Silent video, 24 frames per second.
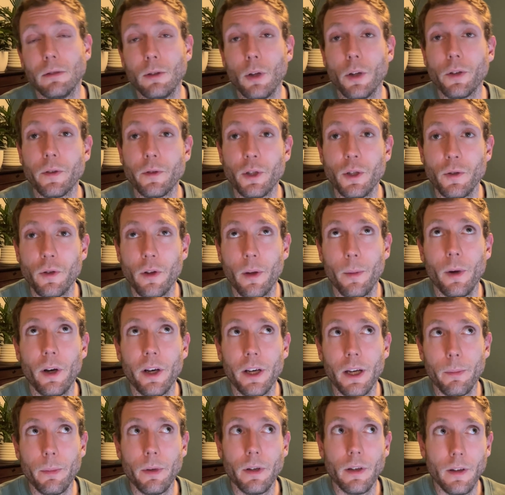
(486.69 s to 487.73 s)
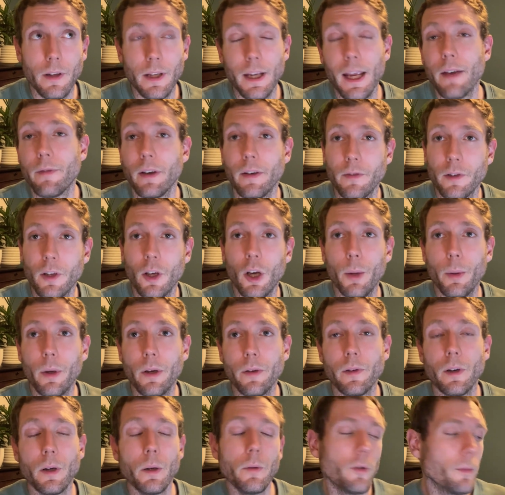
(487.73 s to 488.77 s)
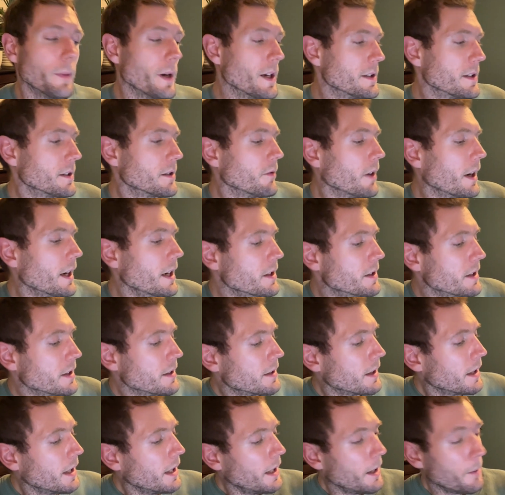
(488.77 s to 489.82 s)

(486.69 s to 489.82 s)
lots of shoes on the market, but the FF Turbo foam from Asics Ranges.